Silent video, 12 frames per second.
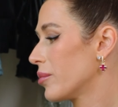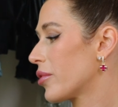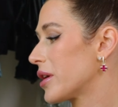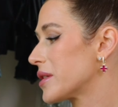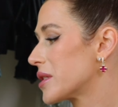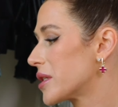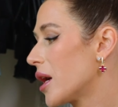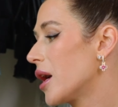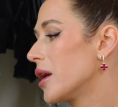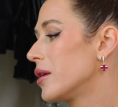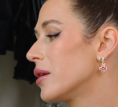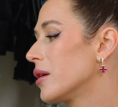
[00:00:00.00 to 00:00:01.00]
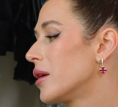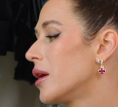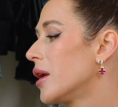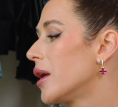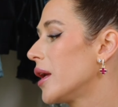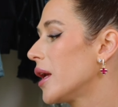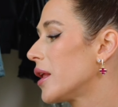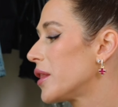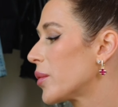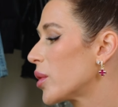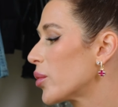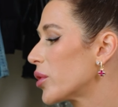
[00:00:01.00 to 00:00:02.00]
Press done, and
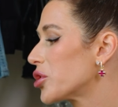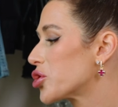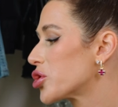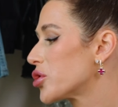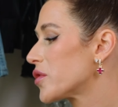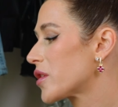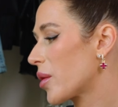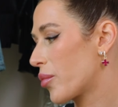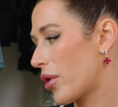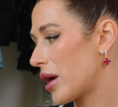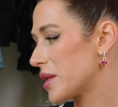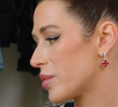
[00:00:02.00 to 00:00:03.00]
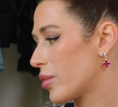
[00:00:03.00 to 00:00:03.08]
then we want to choose our price